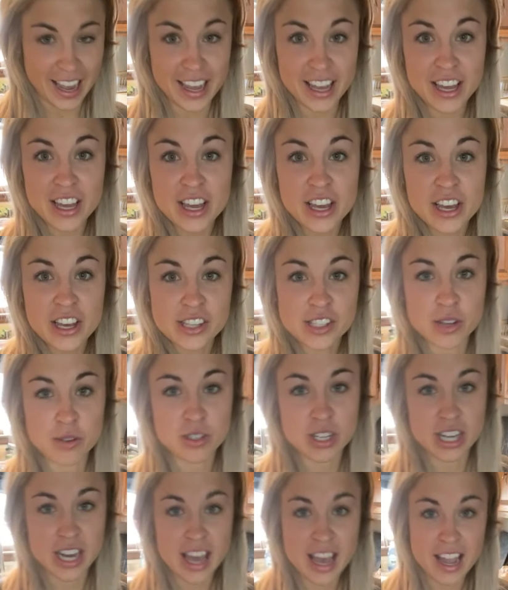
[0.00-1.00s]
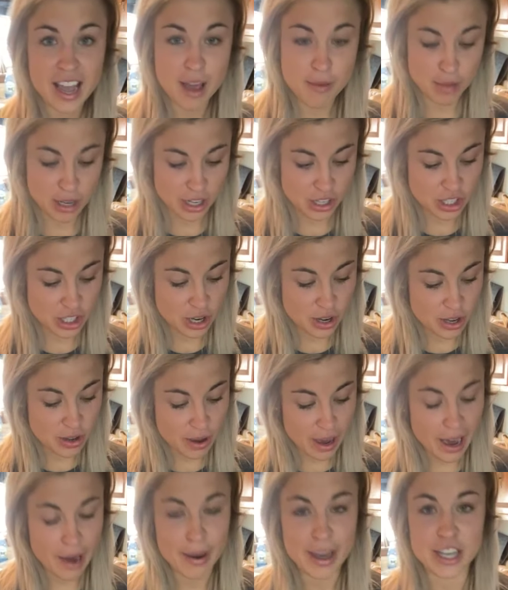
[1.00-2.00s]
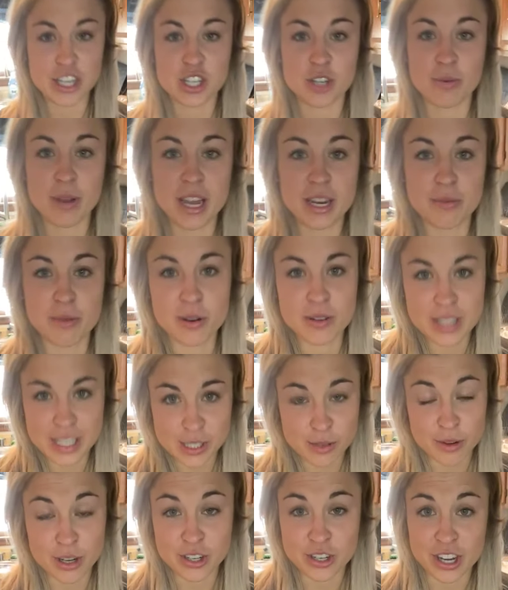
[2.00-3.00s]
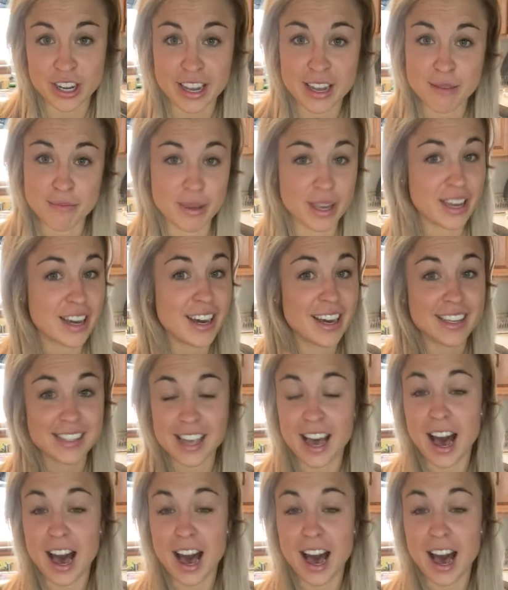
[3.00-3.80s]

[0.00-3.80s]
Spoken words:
So today I'm gonna show you how I shred rotisserie chicken because